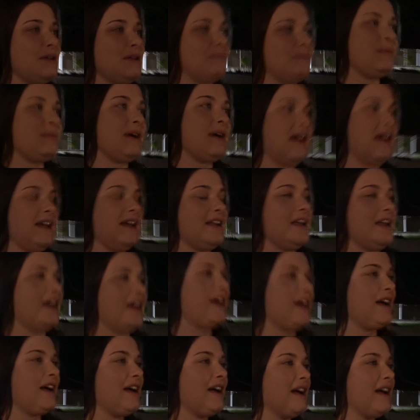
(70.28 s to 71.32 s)
But
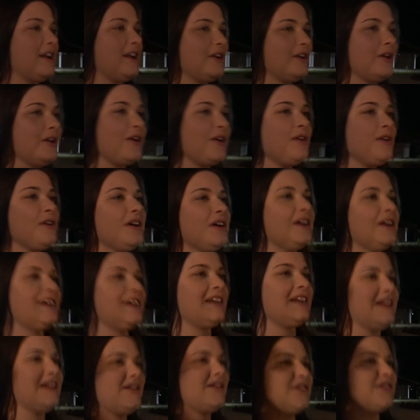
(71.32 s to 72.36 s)
I don't know
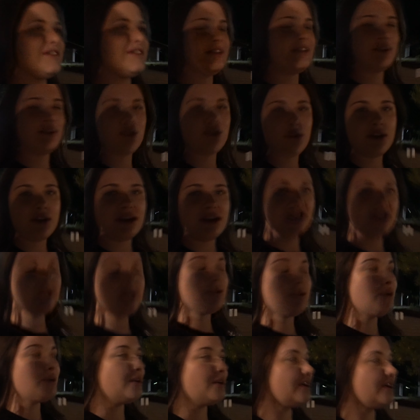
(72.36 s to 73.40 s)
if this is a shortcut
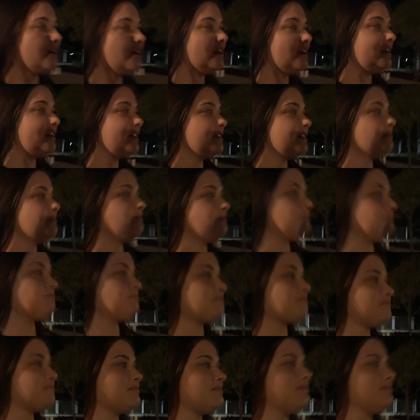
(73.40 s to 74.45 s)
or
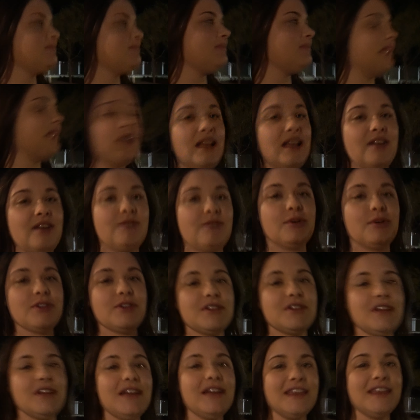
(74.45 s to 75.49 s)
if we're
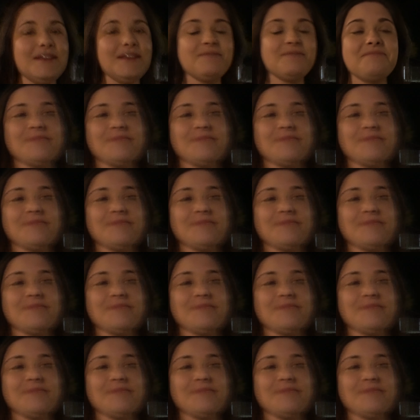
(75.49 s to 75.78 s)
just lucky.